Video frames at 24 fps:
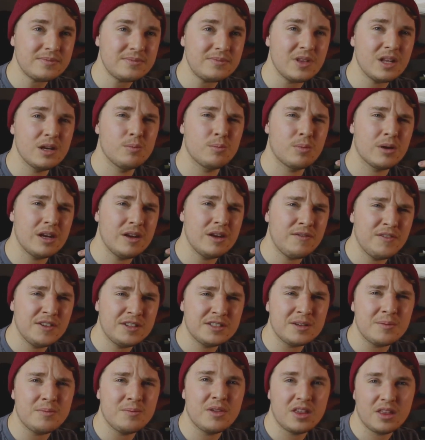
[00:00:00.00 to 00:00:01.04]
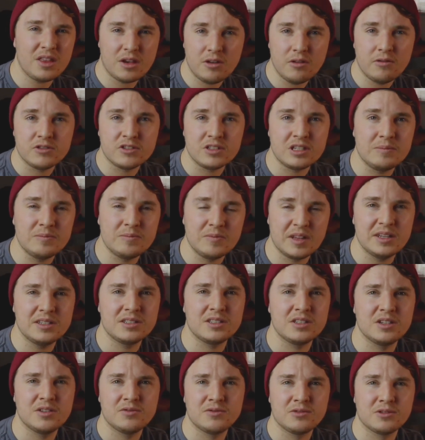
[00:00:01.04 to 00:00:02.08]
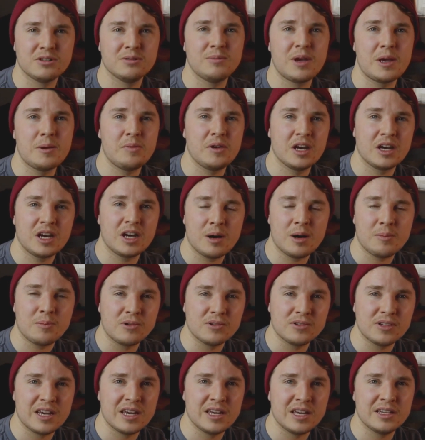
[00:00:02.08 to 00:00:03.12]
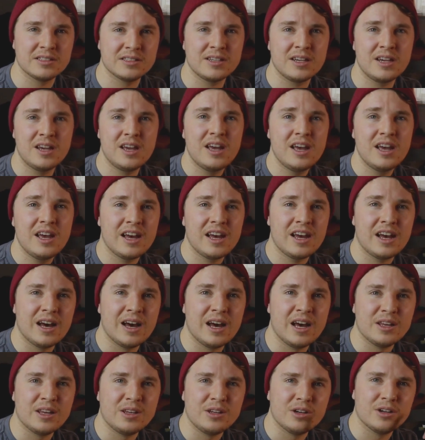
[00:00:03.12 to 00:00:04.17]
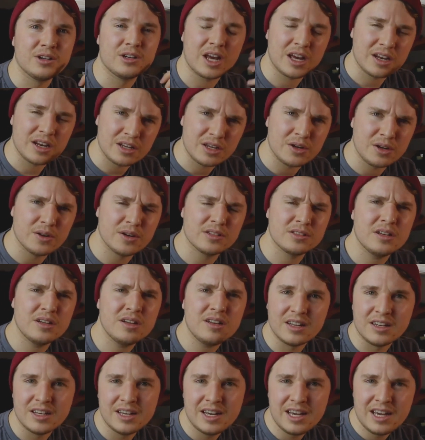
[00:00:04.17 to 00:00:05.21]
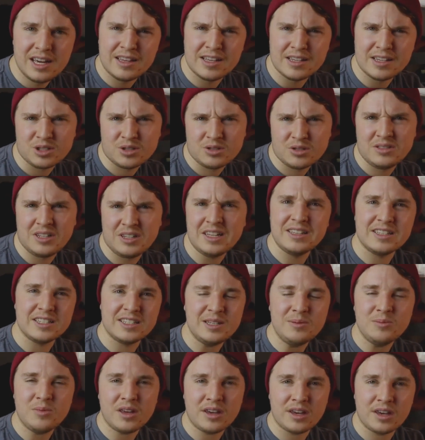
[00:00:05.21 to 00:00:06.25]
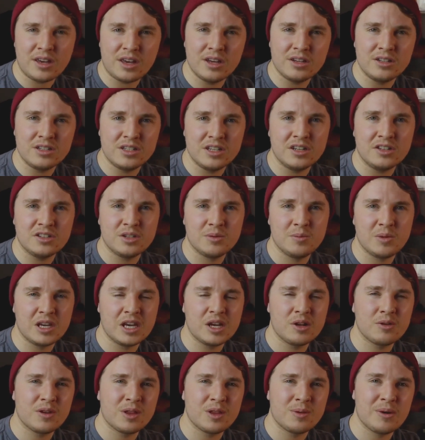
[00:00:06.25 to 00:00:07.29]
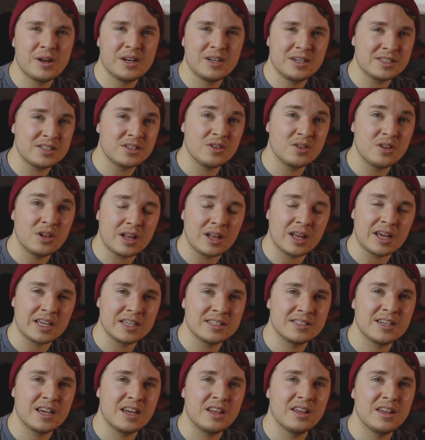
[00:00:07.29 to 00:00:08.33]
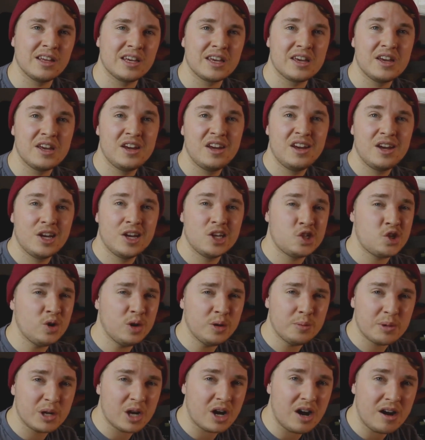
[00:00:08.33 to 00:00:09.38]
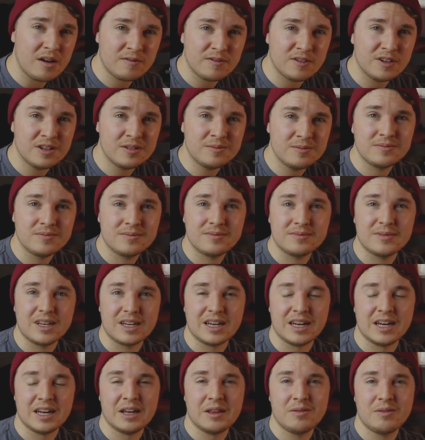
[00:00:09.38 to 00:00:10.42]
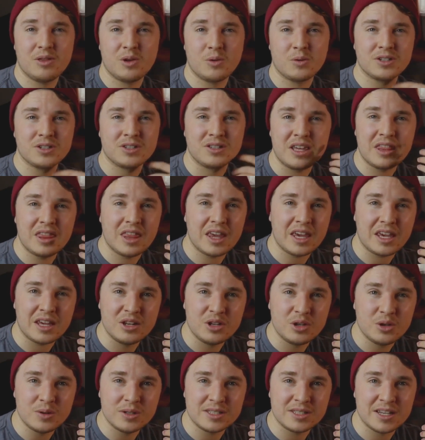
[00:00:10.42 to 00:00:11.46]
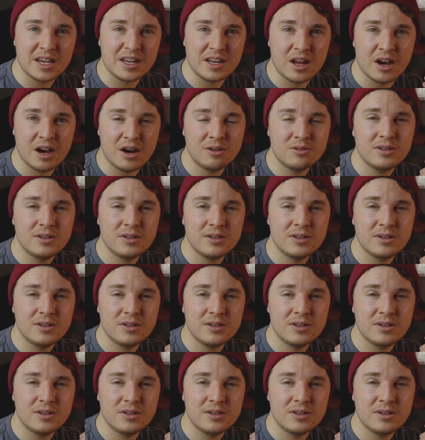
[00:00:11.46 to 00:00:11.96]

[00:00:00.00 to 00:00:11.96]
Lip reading: But if it's something that you've seen listed for maybe a couple days and you're kind of curious, this didn't seem like a good deal to begin with, but it doesn't look like it's selling, shoot them an offer. The worst thing they can do is say no.